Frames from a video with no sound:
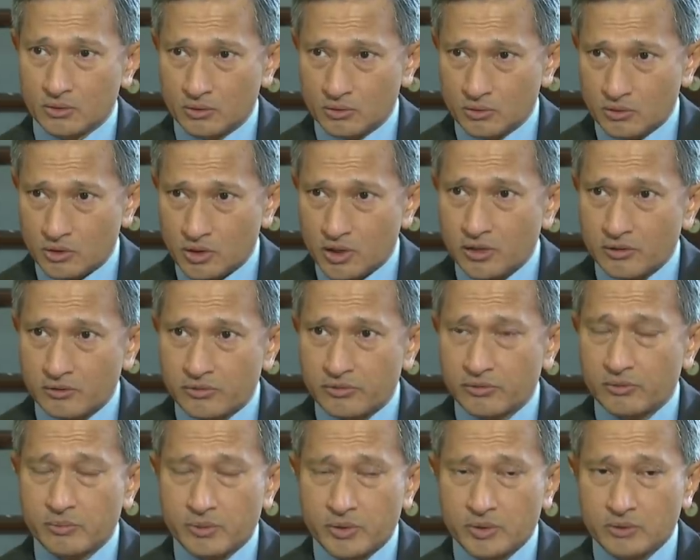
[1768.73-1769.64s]
to
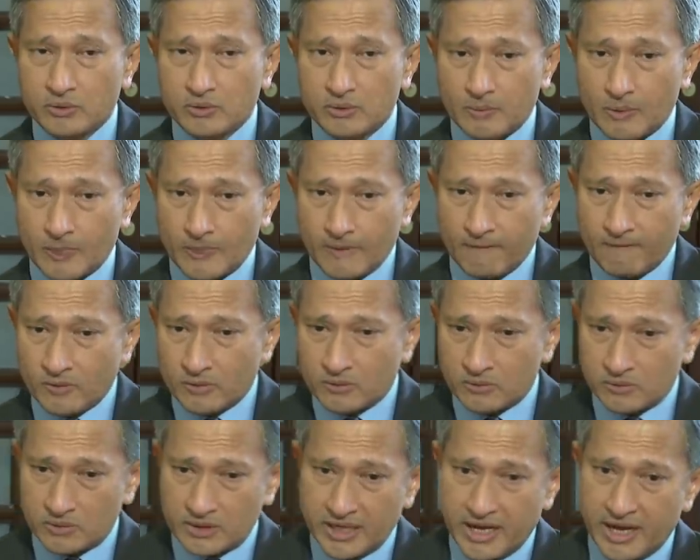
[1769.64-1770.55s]
contribute
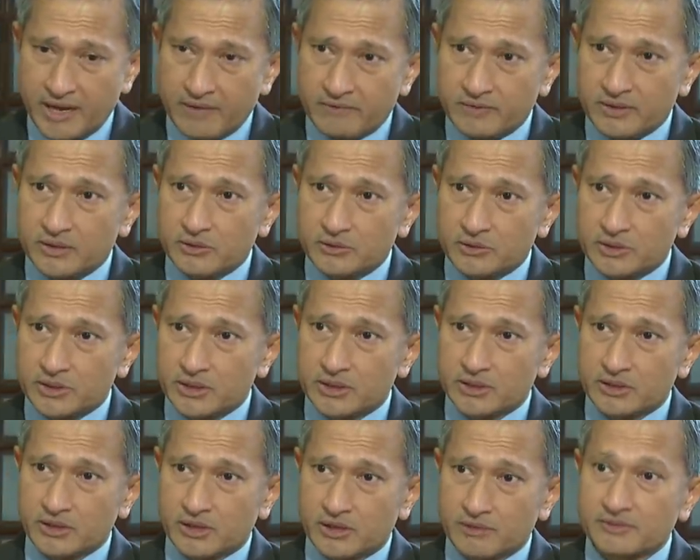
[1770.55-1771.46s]
to the
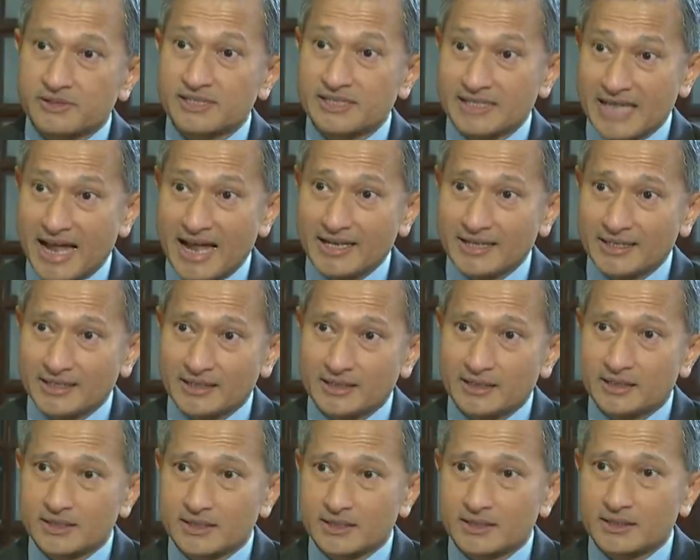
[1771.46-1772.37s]
evolution of
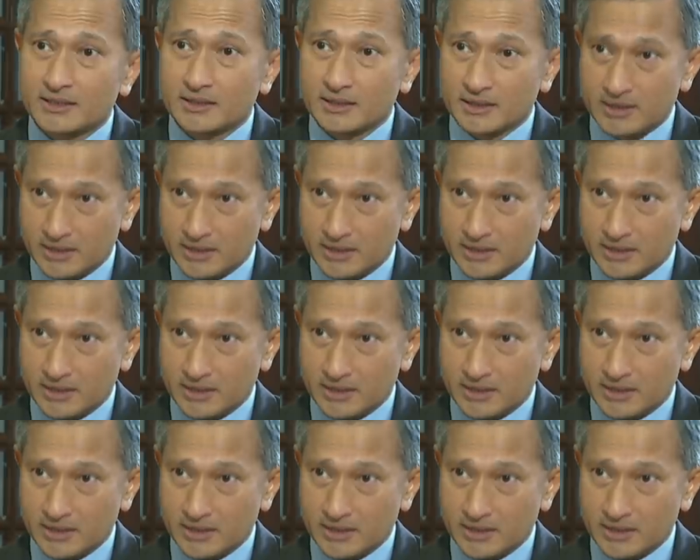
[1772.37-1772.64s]
standards